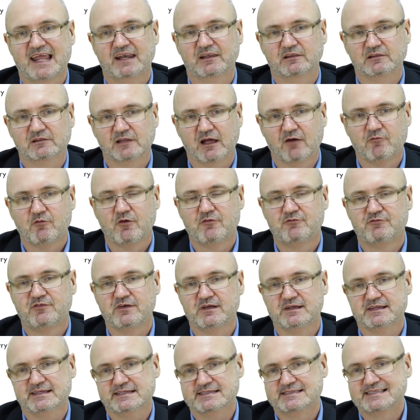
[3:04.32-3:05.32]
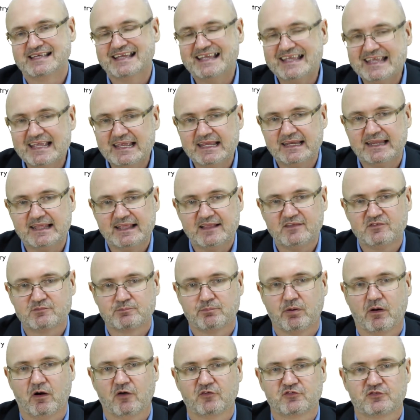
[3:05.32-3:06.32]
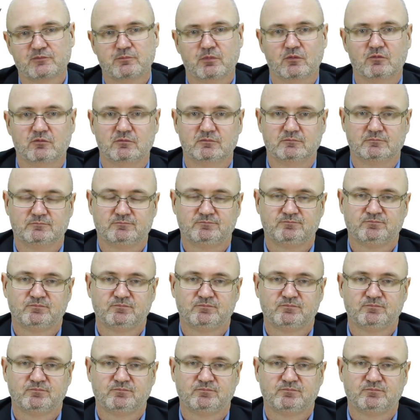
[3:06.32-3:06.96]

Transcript: and lower fees, it is possible.